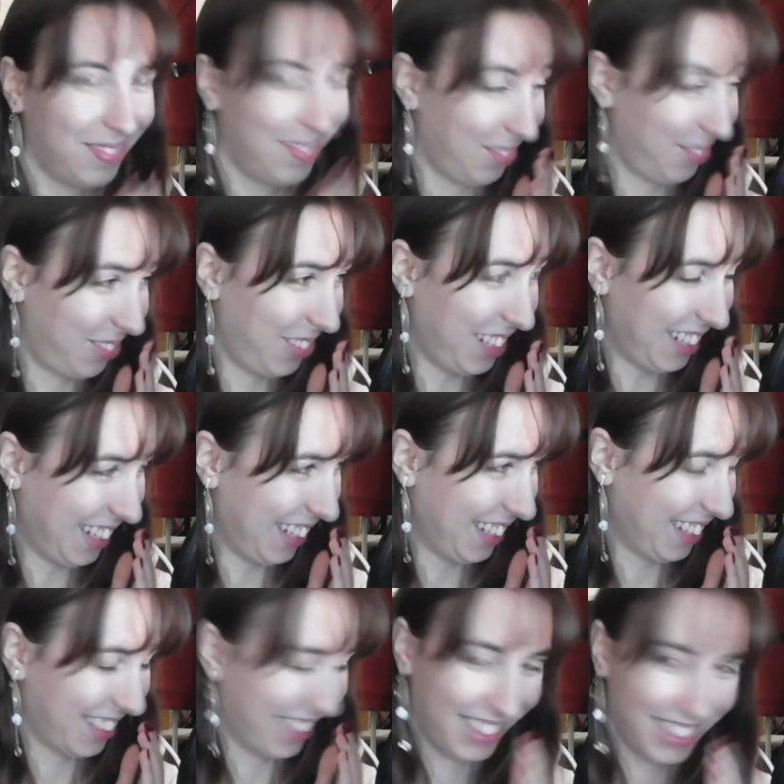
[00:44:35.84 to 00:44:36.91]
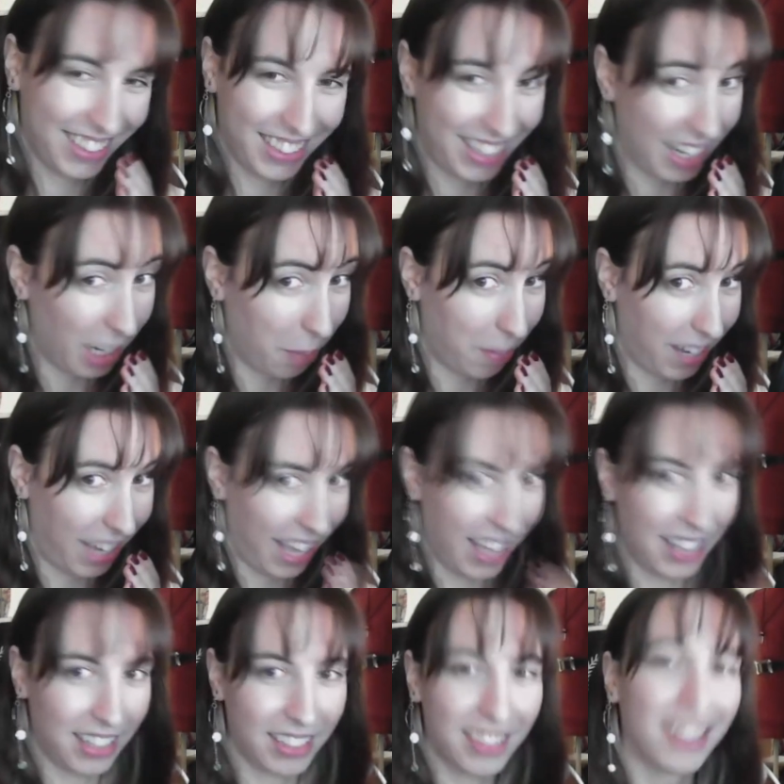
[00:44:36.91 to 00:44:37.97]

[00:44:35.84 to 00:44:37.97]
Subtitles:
really? Taking my hand?